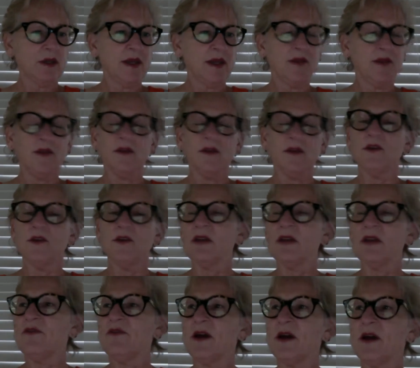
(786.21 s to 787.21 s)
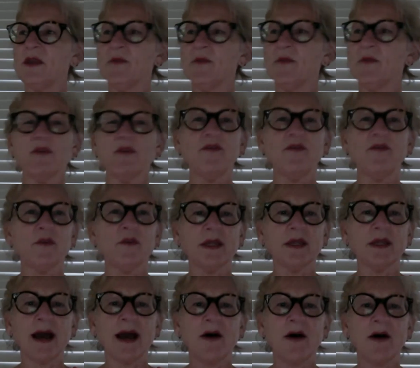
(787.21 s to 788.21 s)
And you can find them performing
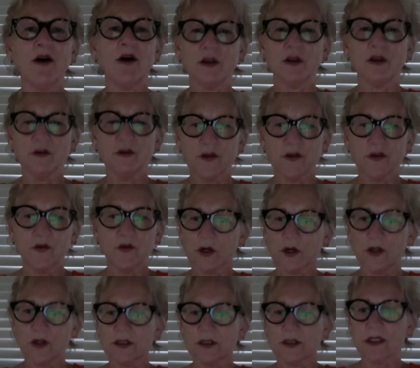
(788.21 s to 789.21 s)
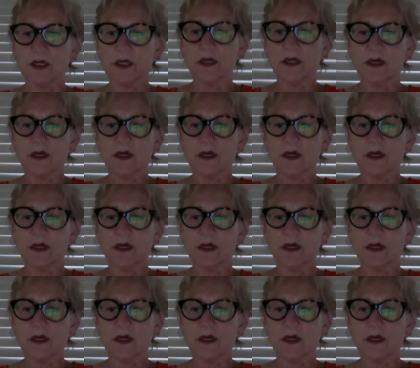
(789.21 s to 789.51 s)
now all over the world,